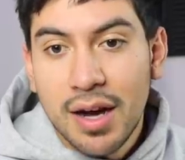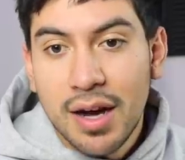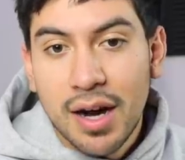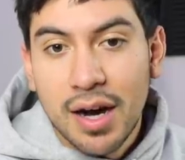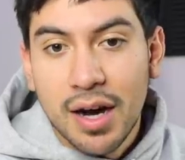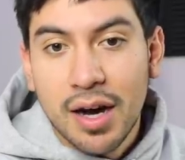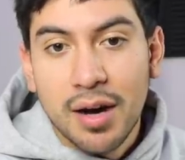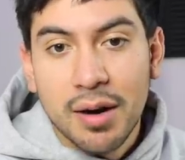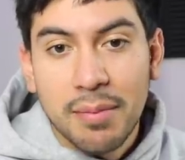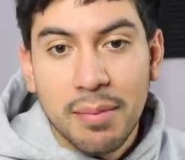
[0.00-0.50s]

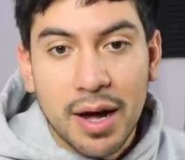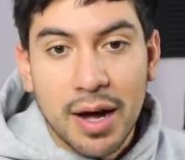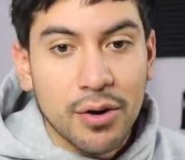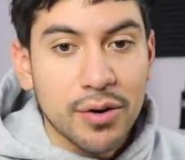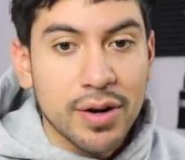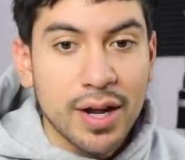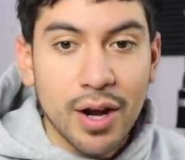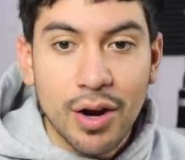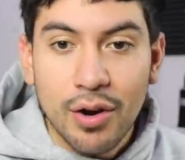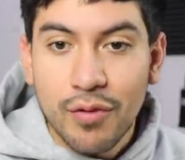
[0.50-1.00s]
Um, I
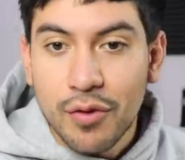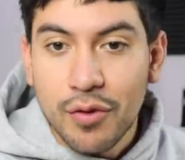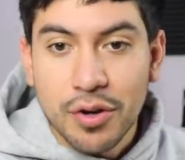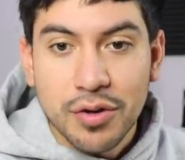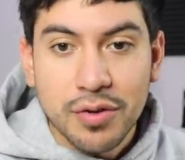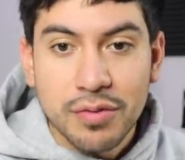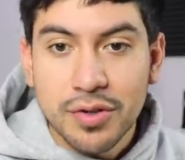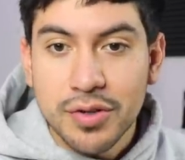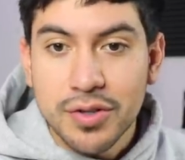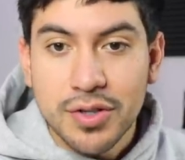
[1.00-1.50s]
don't care if
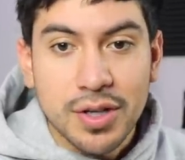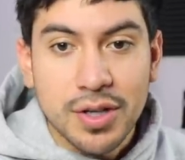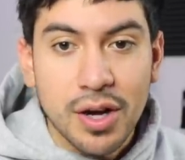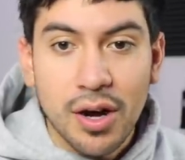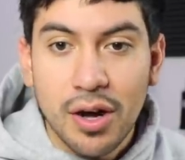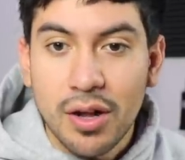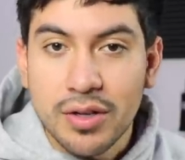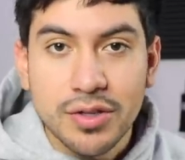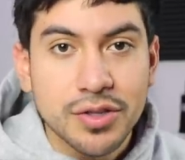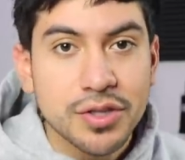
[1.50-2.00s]
you're just a
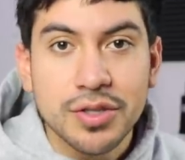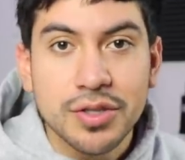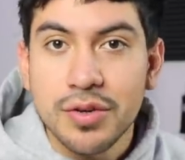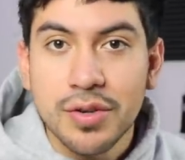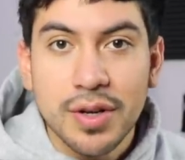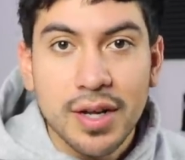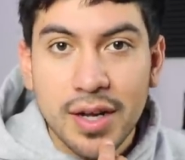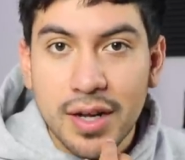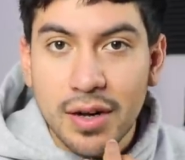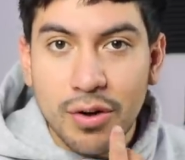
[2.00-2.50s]
college
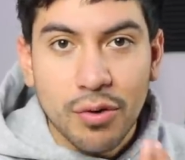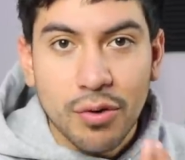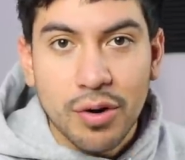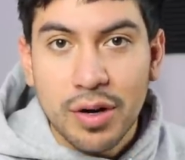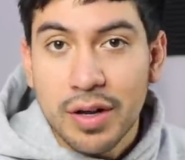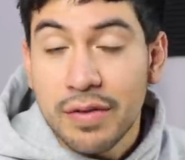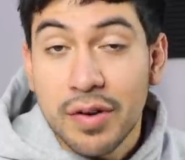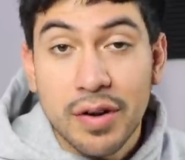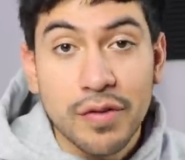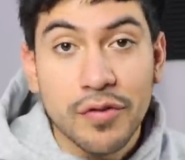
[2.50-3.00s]
student
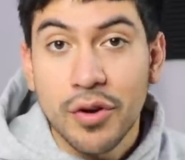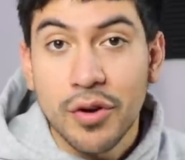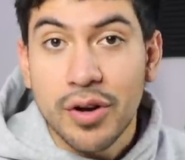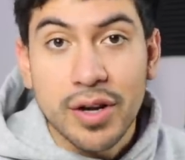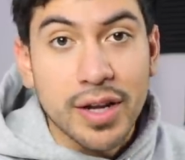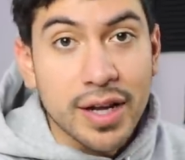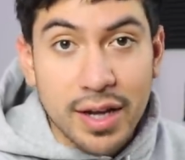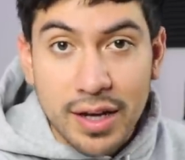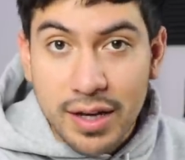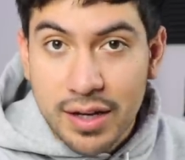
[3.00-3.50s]
or even if you're
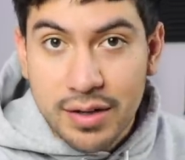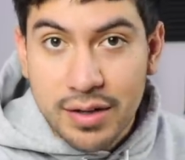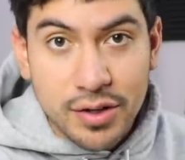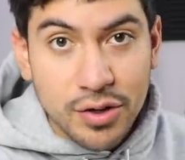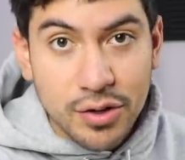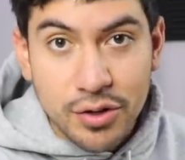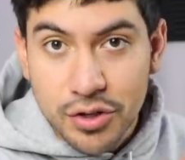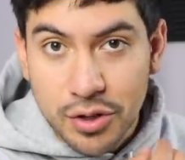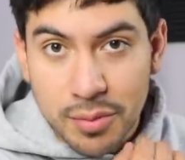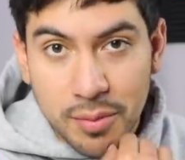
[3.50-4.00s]
a kid,
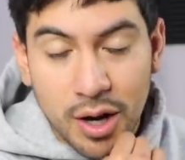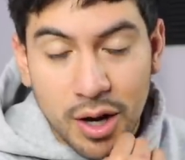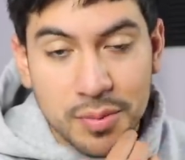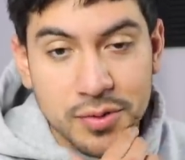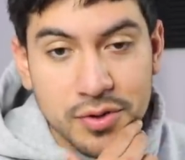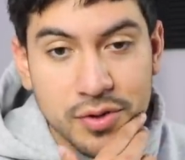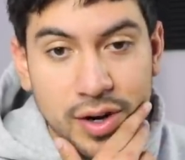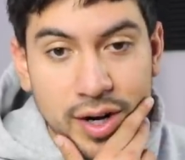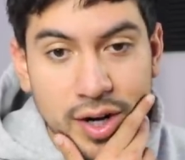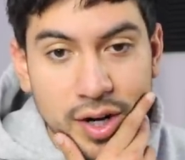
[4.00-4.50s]
use your
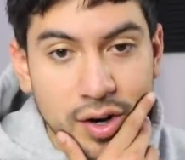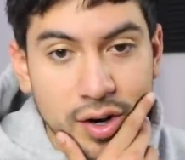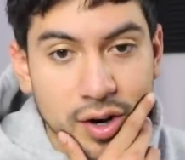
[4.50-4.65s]
mom's credit